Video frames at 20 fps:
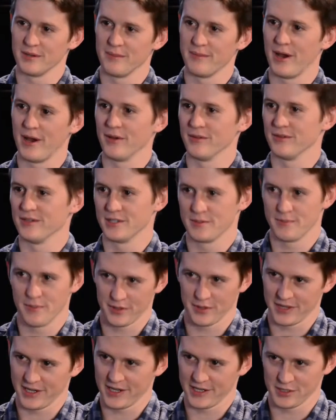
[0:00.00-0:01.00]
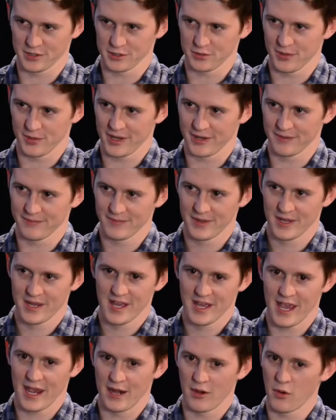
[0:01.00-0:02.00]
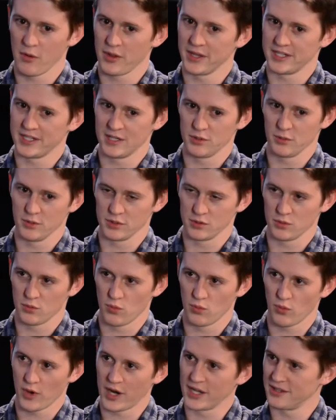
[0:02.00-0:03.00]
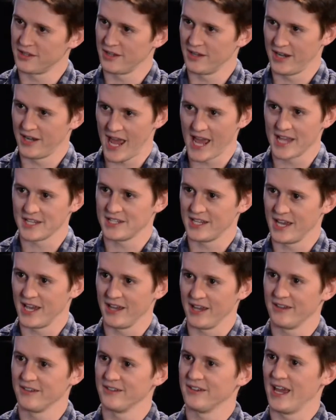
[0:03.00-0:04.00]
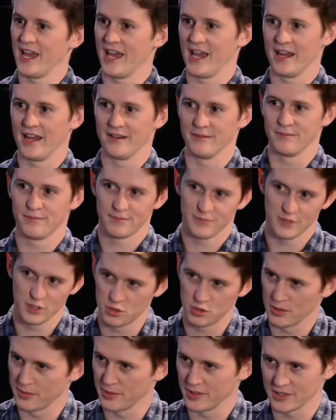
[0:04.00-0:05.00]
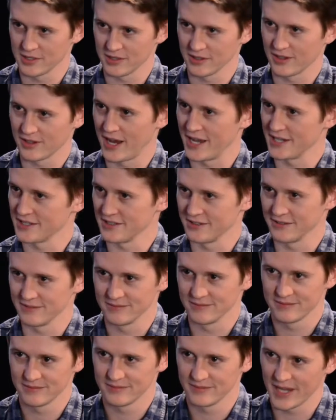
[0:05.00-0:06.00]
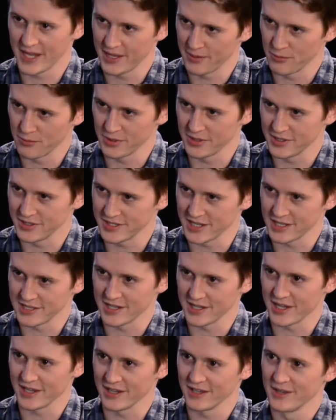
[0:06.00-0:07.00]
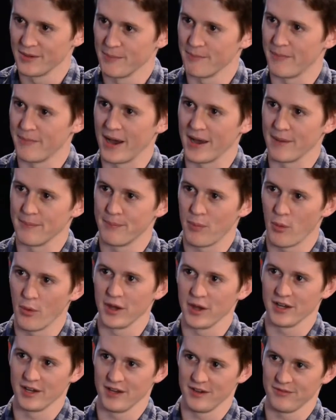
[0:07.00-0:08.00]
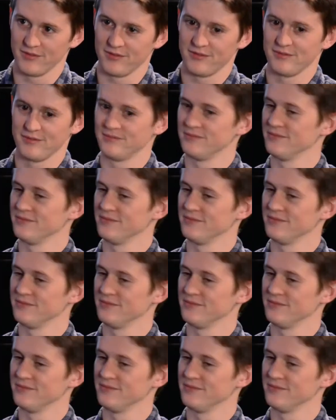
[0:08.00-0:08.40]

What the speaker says: about this book that I just read, and all I did was write an essay and distribute it to the class and, hey, read this essay, my point of,